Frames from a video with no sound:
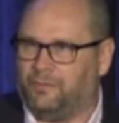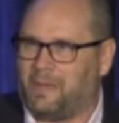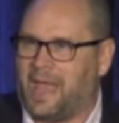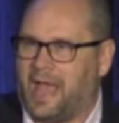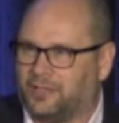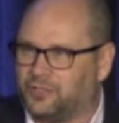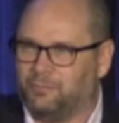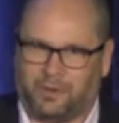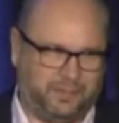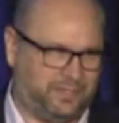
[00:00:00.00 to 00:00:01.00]
from MASH.
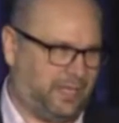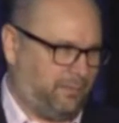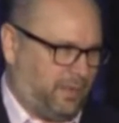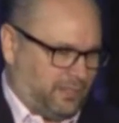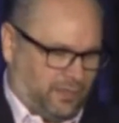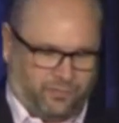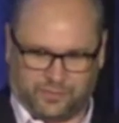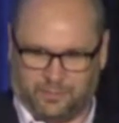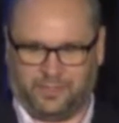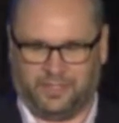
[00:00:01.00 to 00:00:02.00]
I'm probably dating myself
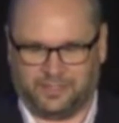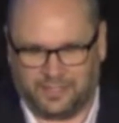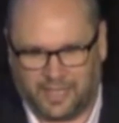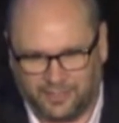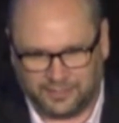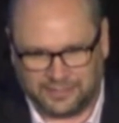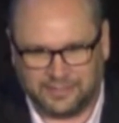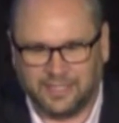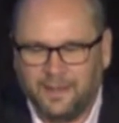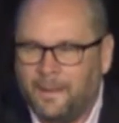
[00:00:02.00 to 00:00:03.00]
with some of these analogies,